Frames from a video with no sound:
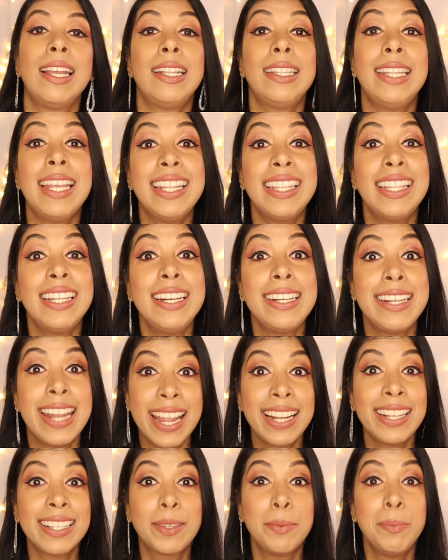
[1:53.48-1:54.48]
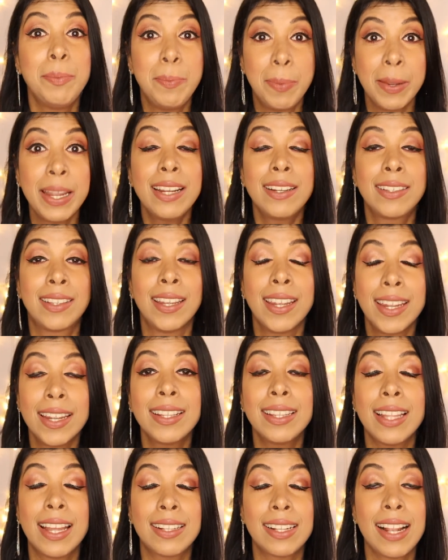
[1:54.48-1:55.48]
Then the next big
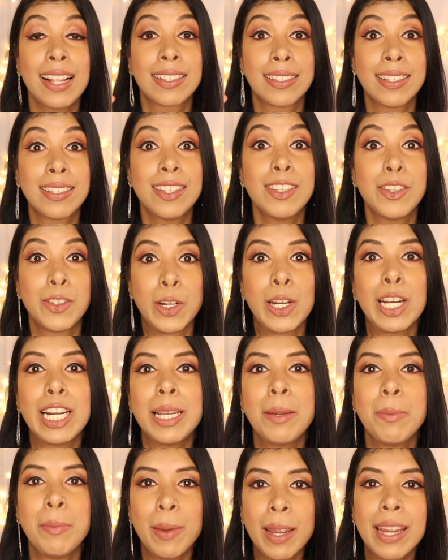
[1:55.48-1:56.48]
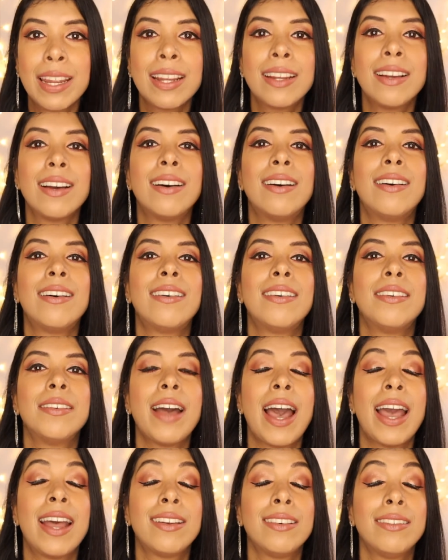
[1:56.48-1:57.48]
thing that, like, this is really big
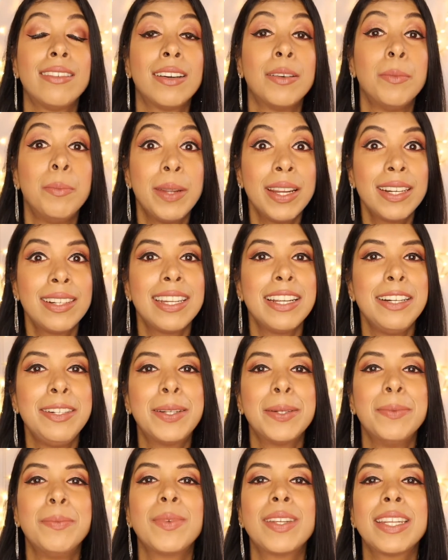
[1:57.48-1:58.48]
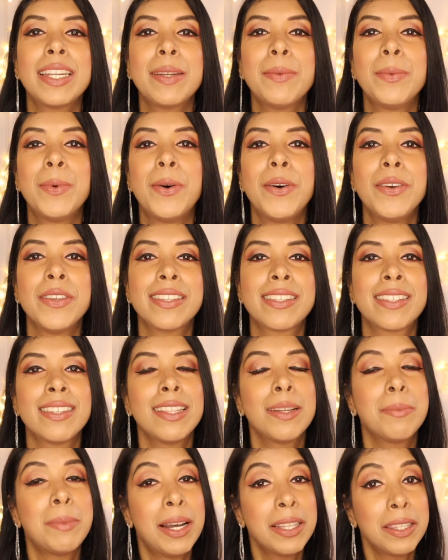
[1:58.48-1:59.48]
and a big deal to me was
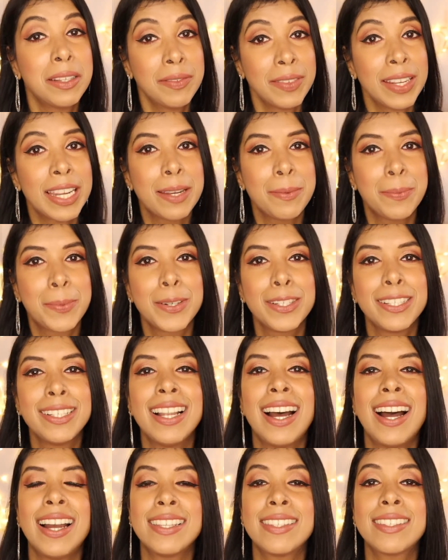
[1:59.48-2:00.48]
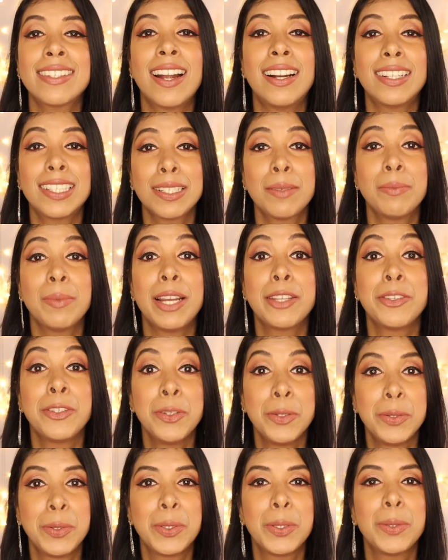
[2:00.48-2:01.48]
in the month of April, I started my
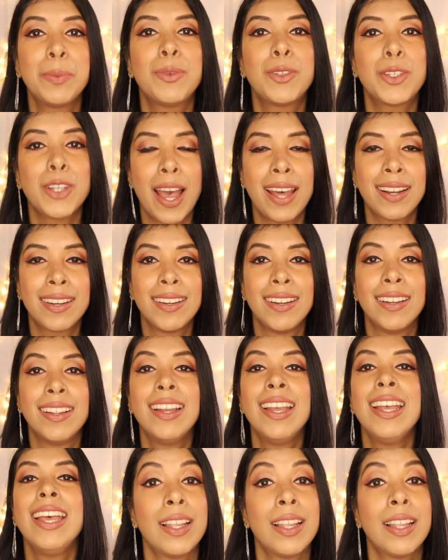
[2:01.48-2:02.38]
YouTube channel.